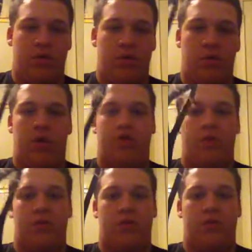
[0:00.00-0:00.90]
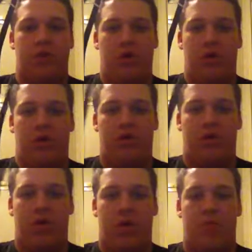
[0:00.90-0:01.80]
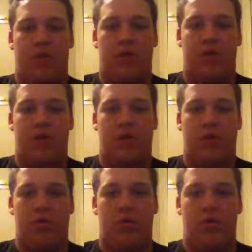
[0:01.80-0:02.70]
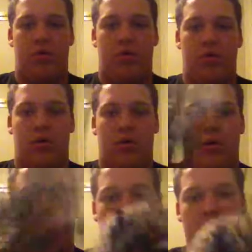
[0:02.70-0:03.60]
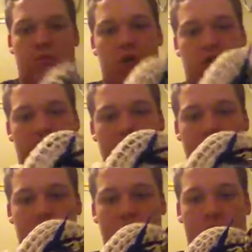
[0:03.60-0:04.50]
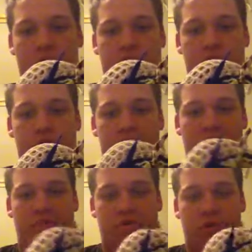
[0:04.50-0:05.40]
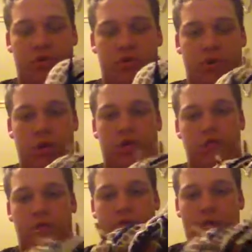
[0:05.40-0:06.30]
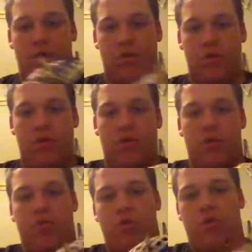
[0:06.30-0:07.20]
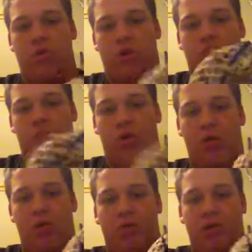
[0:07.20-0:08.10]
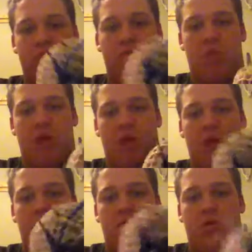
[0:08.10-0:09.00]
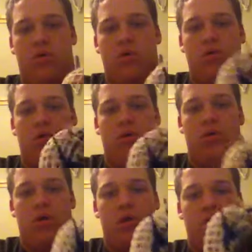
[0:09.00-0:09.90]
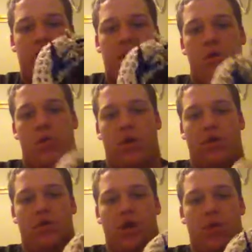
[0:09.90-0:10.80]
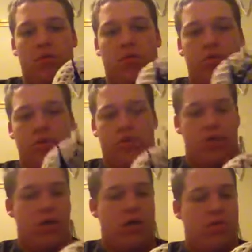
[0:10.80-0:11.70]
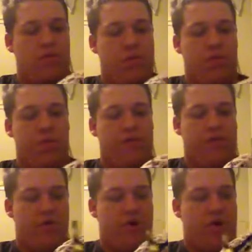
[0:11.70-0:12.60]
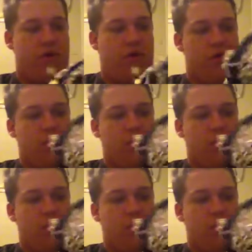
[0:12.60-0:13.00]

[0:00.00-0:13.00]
want to try something new. That's why I'm not using it anymore. When I get my other shaft, which my starter broke, I will probably put this on my backup. Either that or my Excalibur, which I'm kind of pissed off at right now.